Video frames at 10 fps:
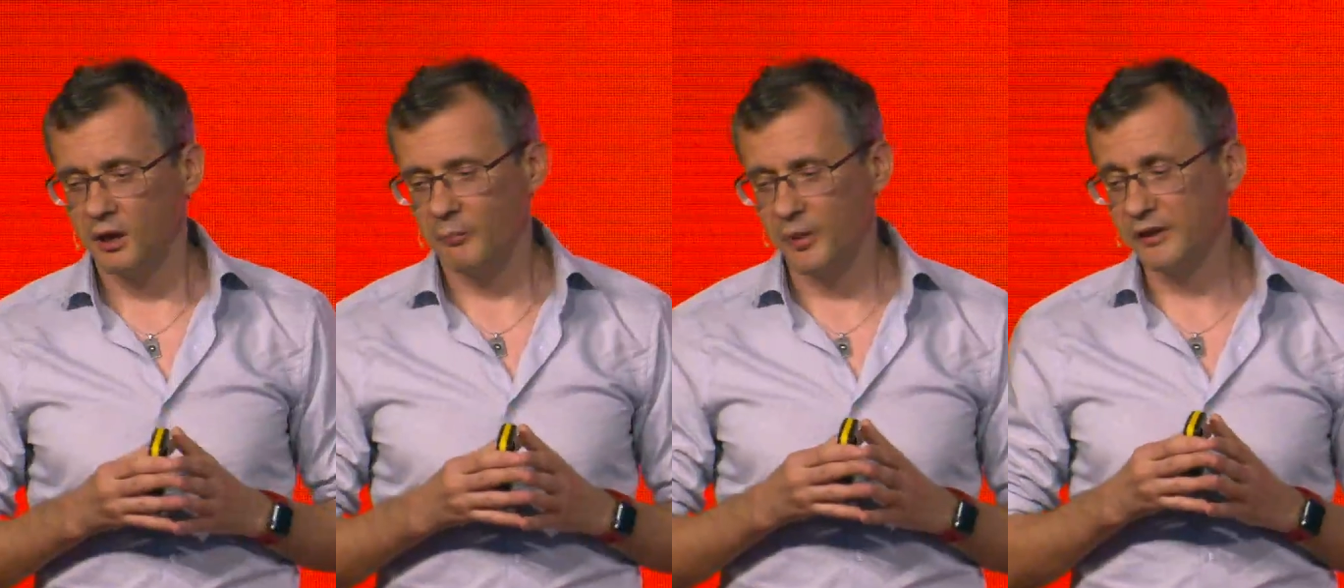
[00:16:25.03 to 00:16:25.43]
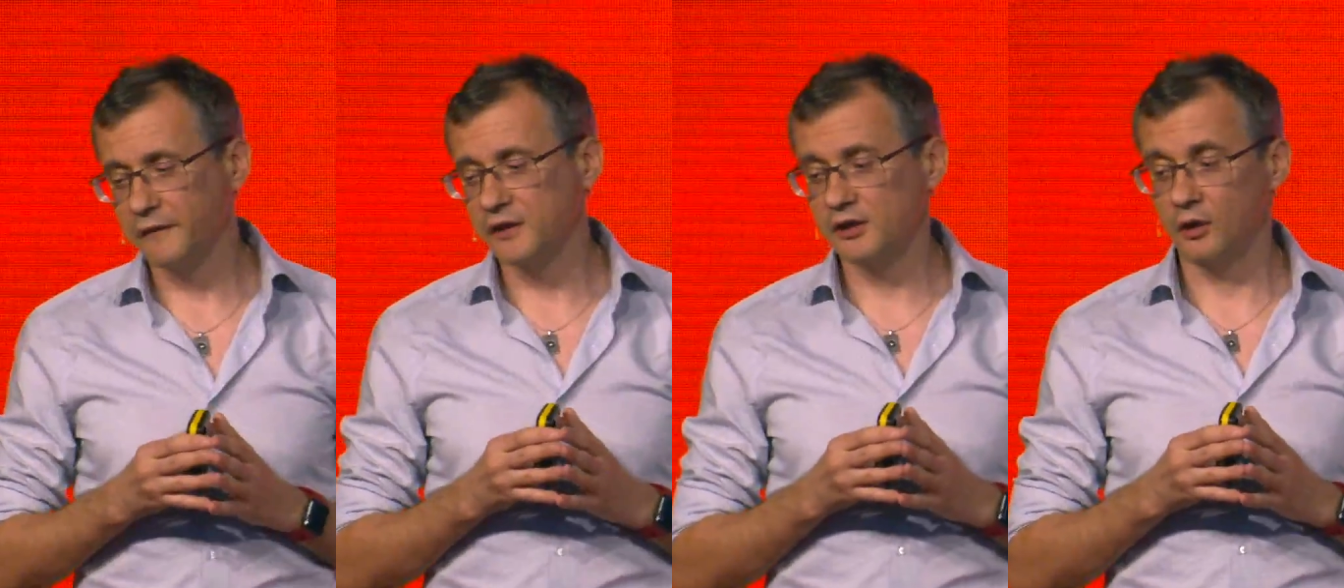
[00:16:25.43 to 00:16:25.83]

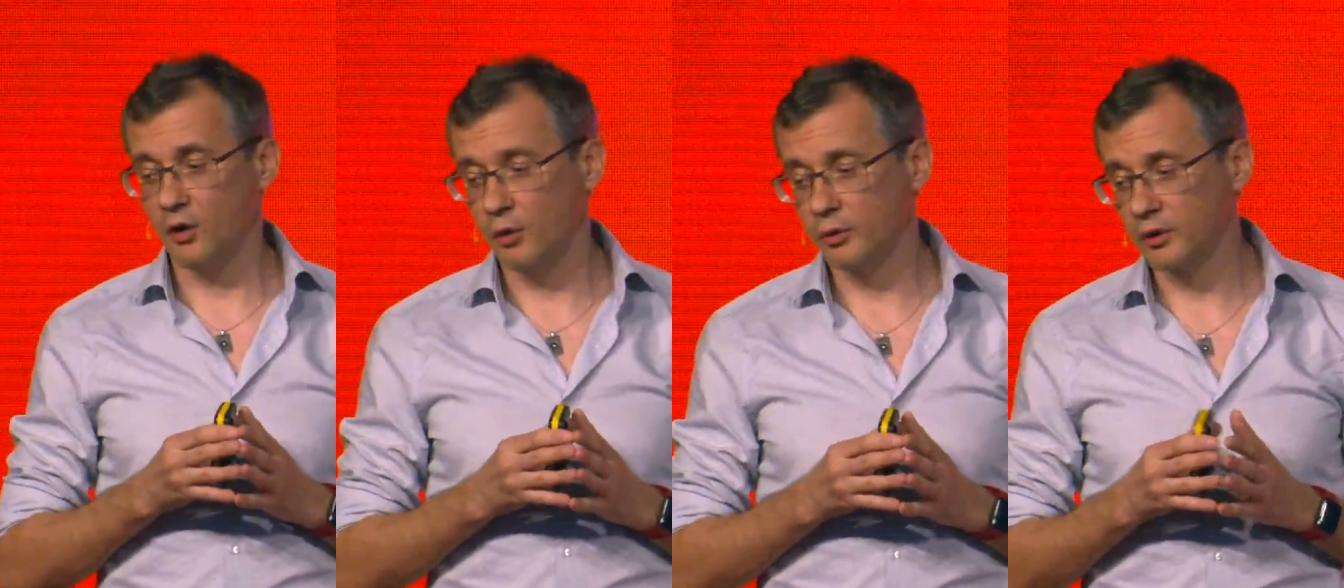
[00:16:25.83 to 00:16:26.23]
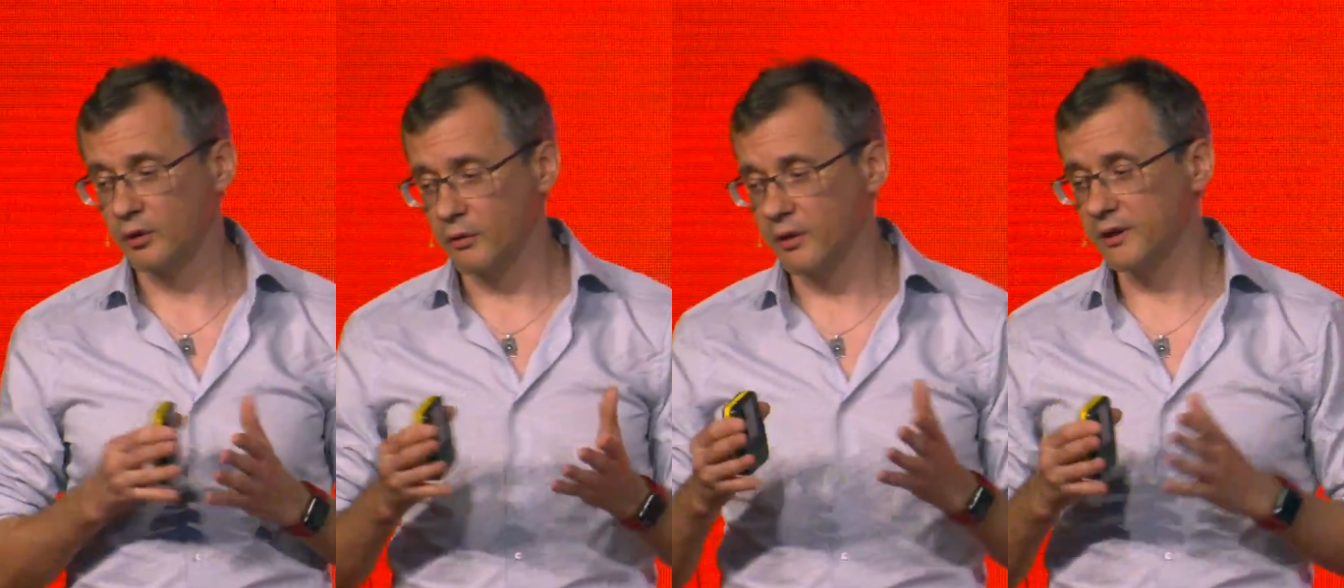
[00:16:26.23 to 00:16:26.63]
beneficial owner
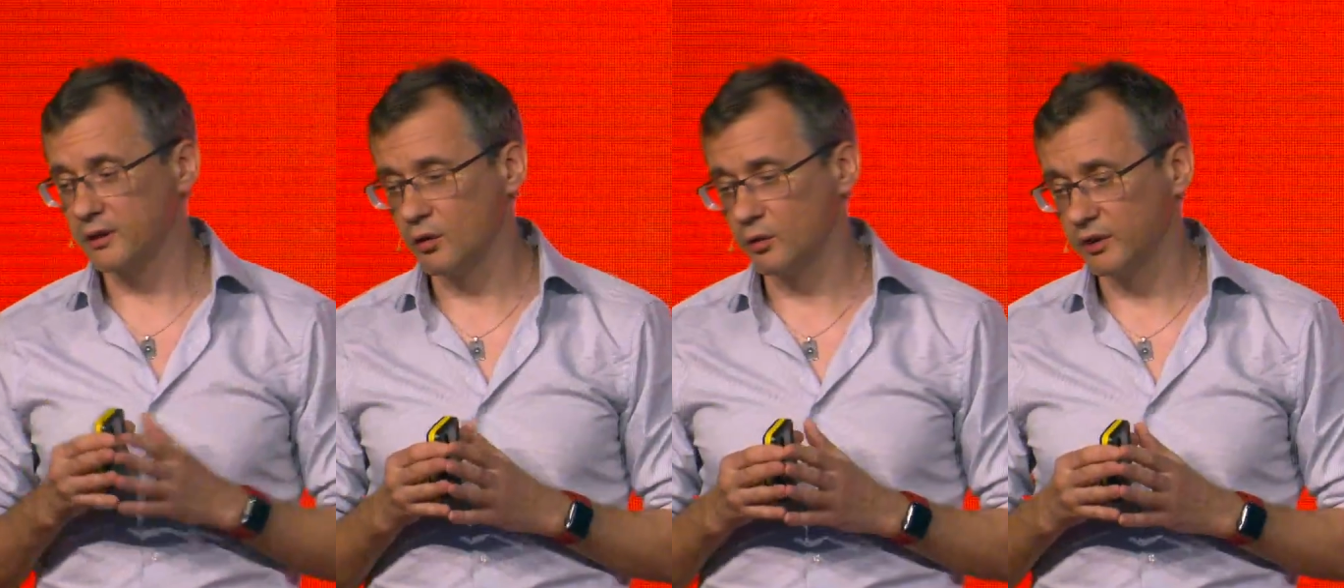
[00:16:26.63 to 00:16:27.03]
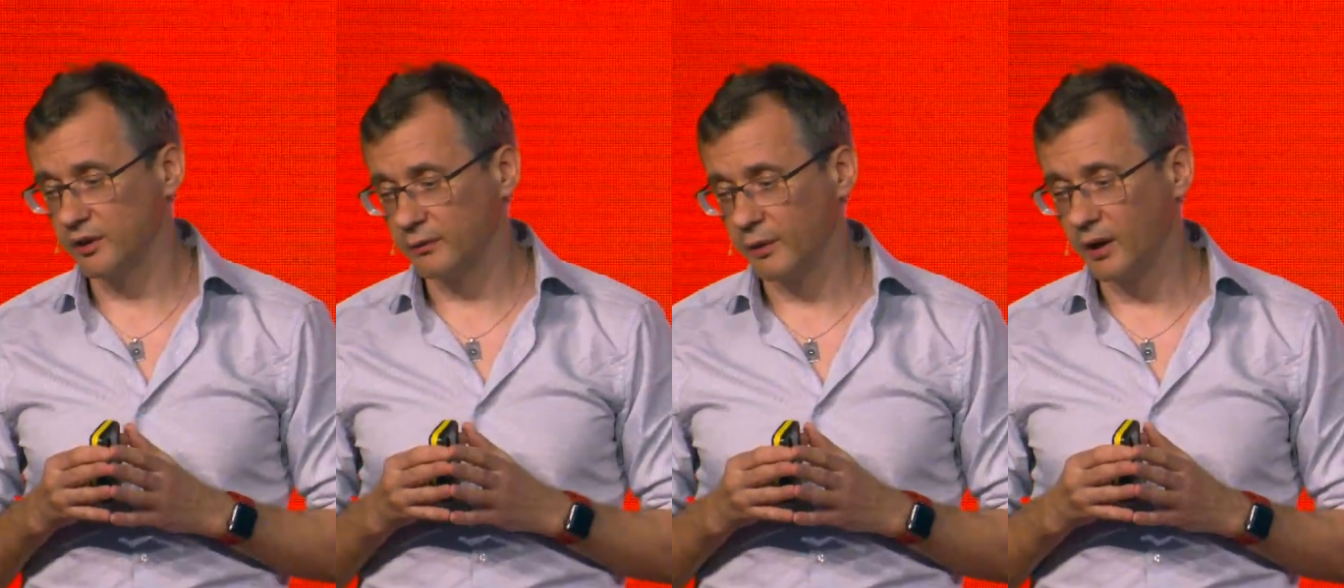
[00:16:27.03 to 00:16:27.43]
on that node
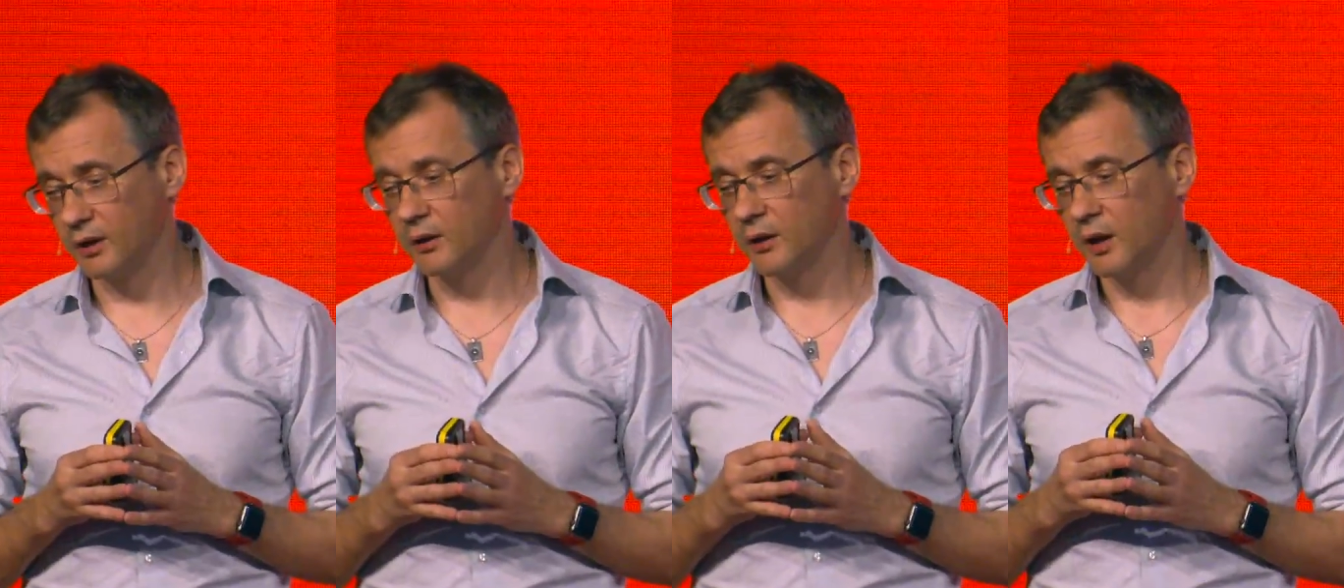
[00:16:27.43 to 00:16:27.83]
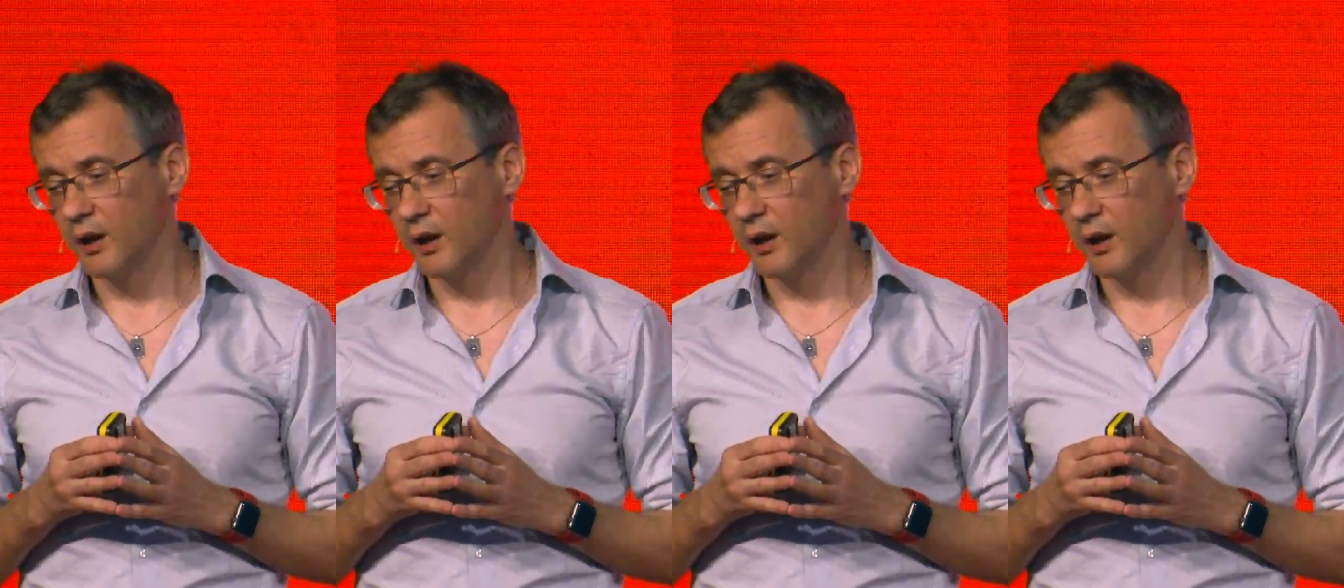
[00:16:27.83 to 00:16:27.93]
as well,